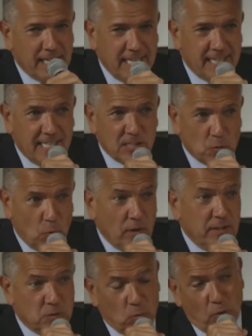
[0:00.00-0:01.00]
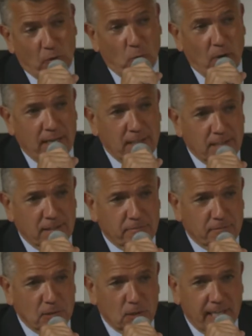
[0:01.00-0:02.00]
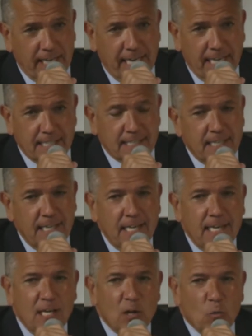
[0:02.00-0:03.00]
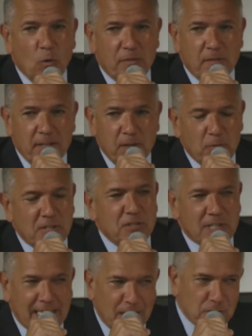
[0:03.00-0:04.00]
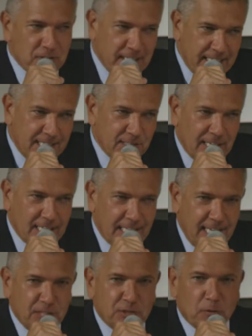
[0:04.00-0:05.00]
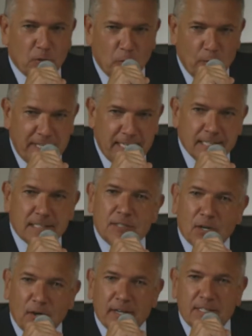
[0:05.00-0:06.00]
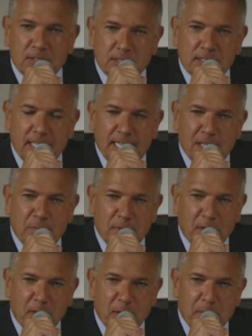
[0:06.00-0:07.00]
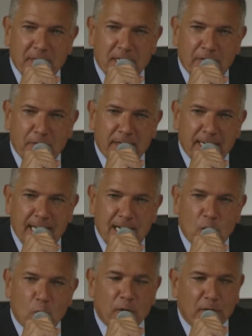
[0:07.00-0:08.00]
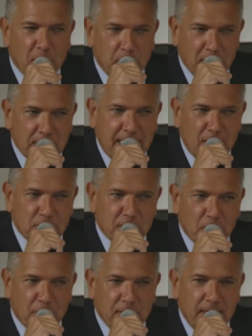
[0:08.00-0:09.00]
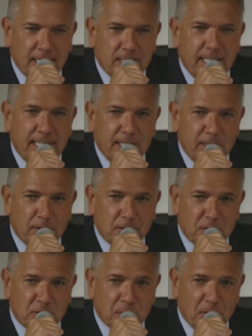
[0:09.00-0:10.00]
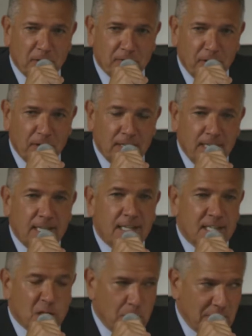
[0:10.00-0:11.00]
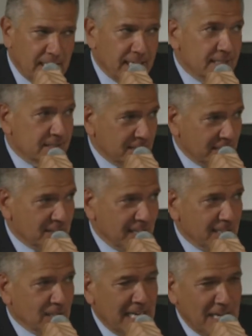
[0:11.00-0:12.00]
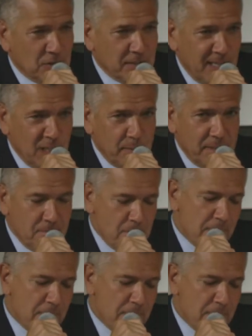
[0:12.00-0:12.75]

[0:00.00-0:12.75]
And I think it's worthwhile of looking at what the regional housing needs allocation or RENA targets that are going to be governing how we're going to build housing over the next 8 years as part of our compliant six cycle housing element